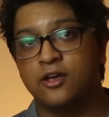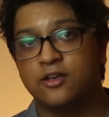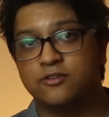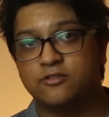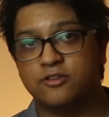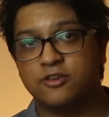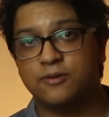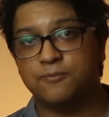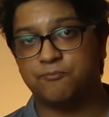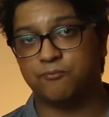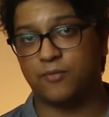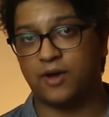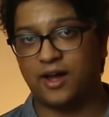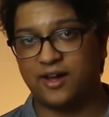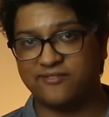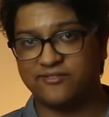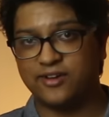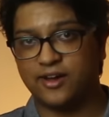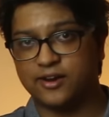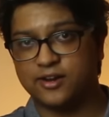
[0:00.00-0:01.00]
See,
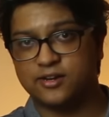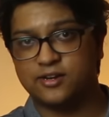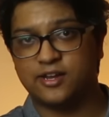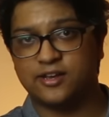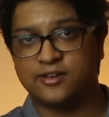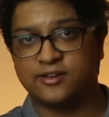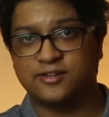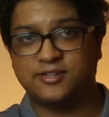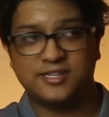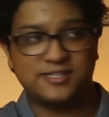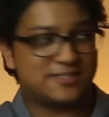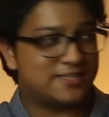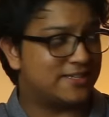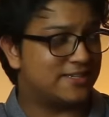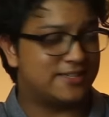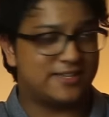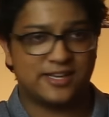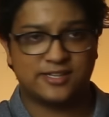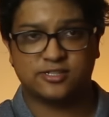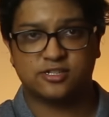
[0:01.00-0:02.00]
I've got a
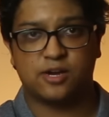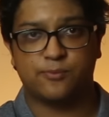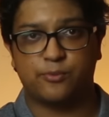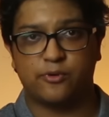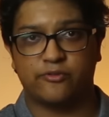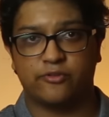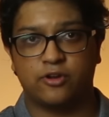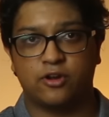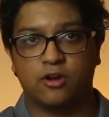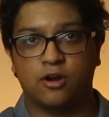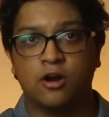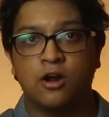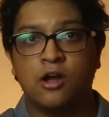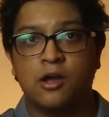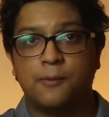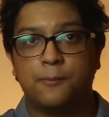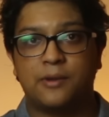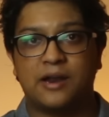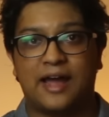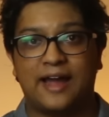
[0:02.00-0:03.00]
decent desktop over here,
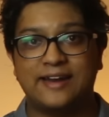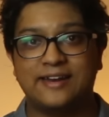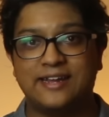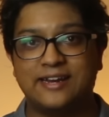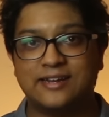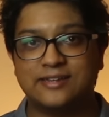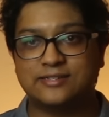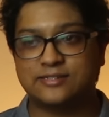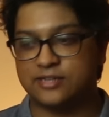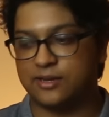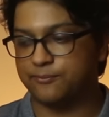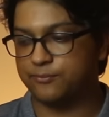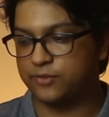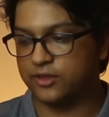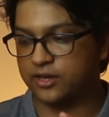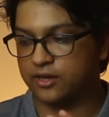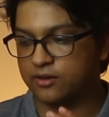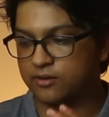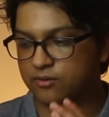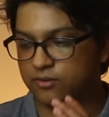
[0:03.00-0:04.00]
but I needed
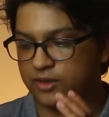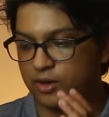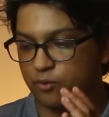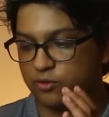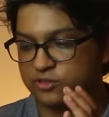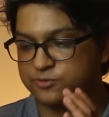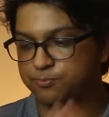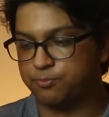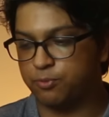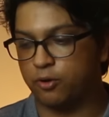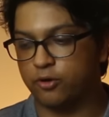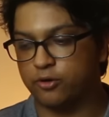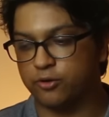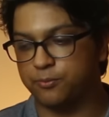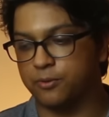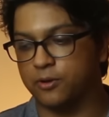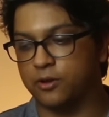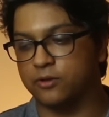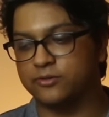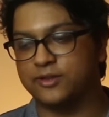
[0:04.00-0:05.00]
something that was
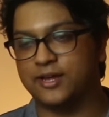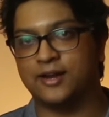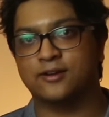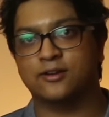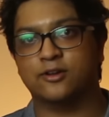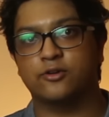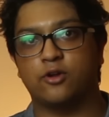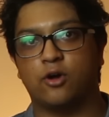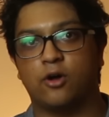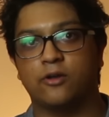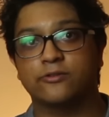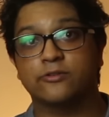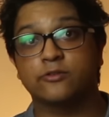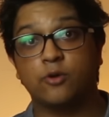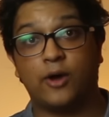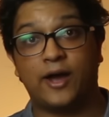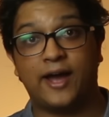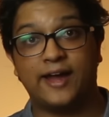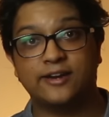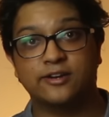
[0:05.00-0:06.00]
portable that could
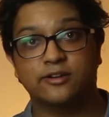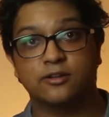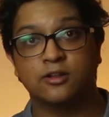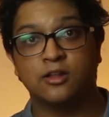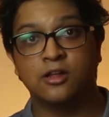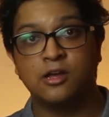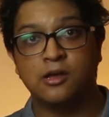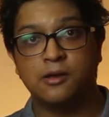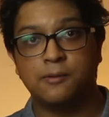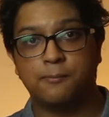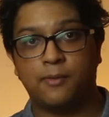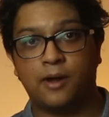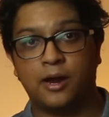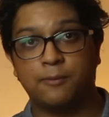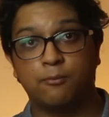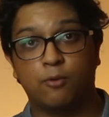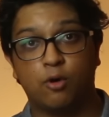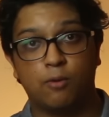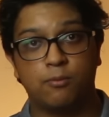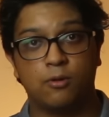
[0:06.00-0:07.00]
also handle my
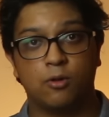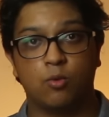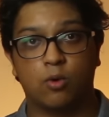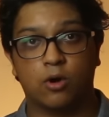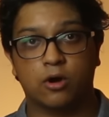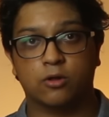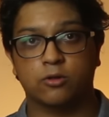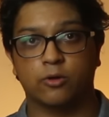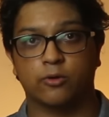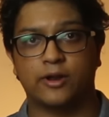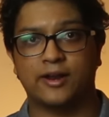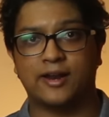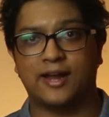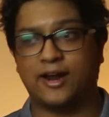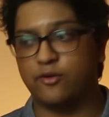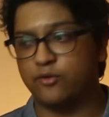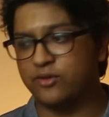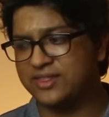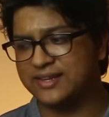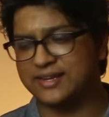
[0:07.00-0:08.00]
mobile workload, and
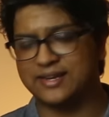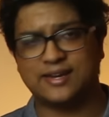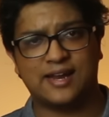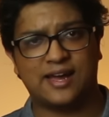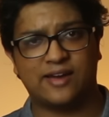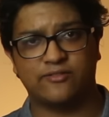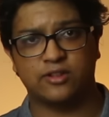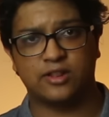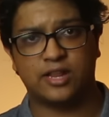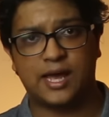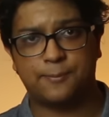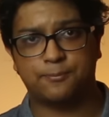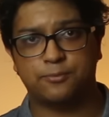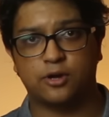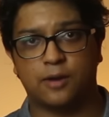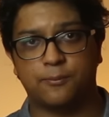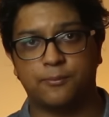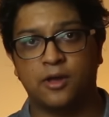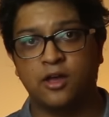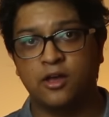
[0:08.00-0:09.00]
I really didn't have a
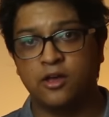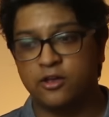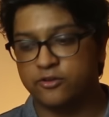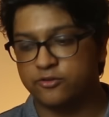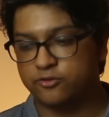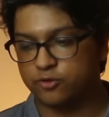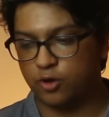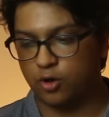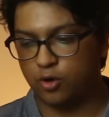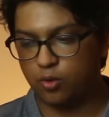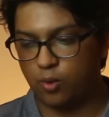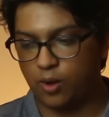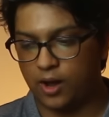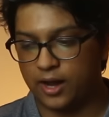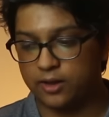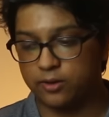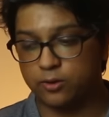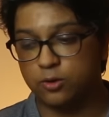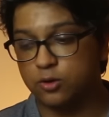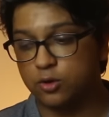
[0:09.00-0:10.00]
laptop. So
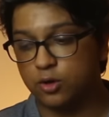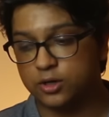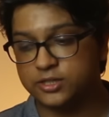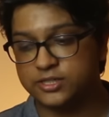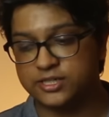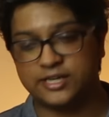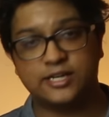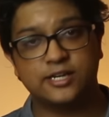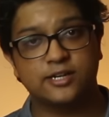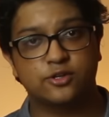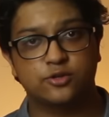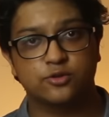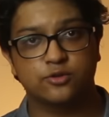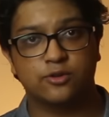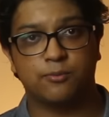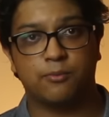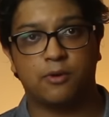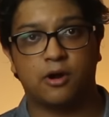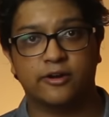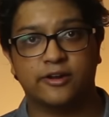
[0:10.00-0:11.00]
I looked into
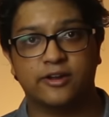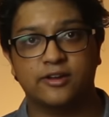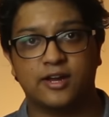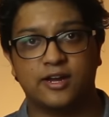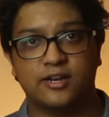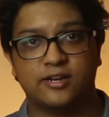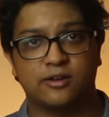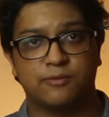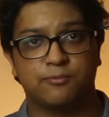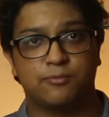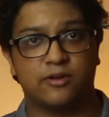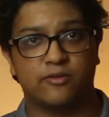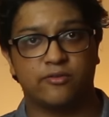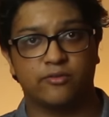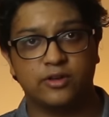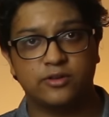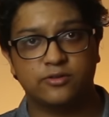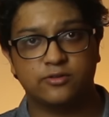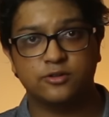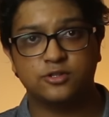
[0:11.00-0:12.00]
the market, I did a bit of
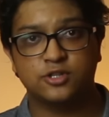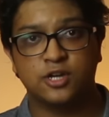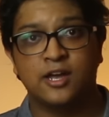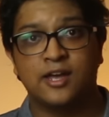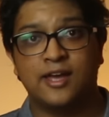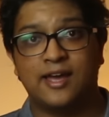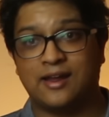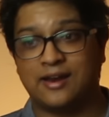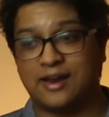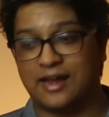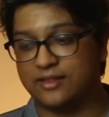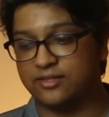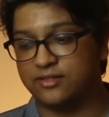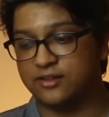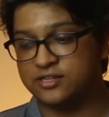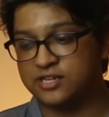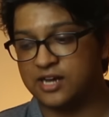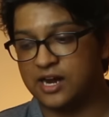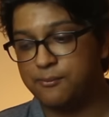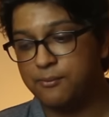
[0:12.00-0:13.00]
research, and at the
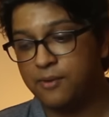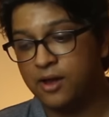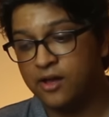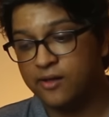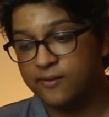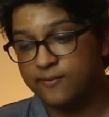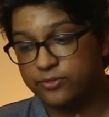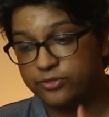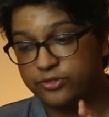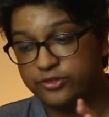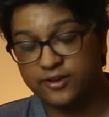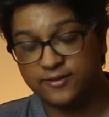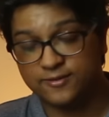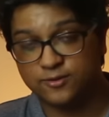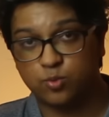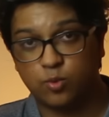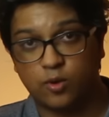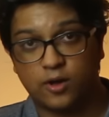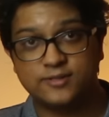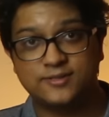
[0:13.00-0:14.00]
time,
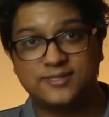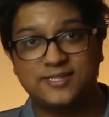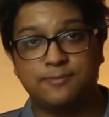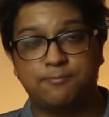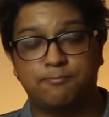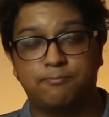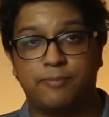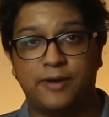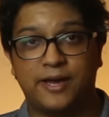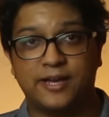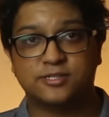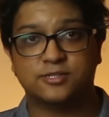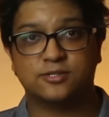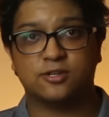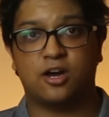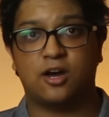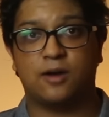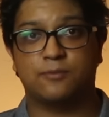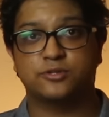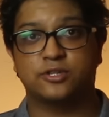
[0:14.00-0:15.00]
this was the
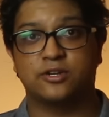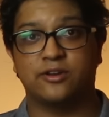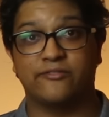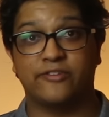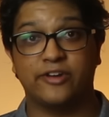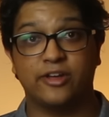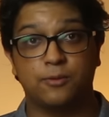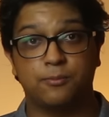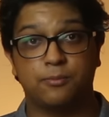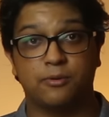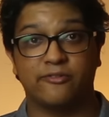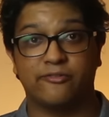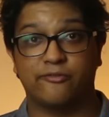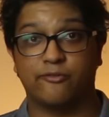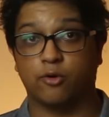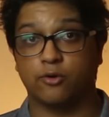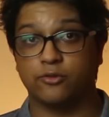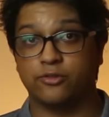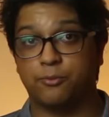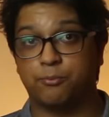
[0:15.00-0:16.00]
best option available
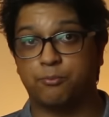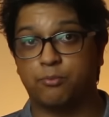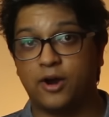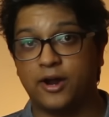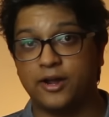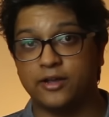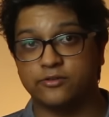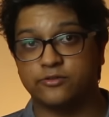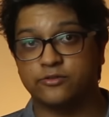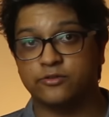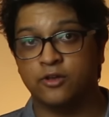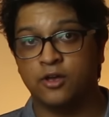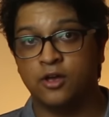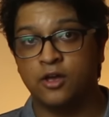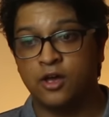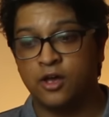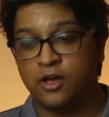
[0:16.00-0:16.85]
for the price.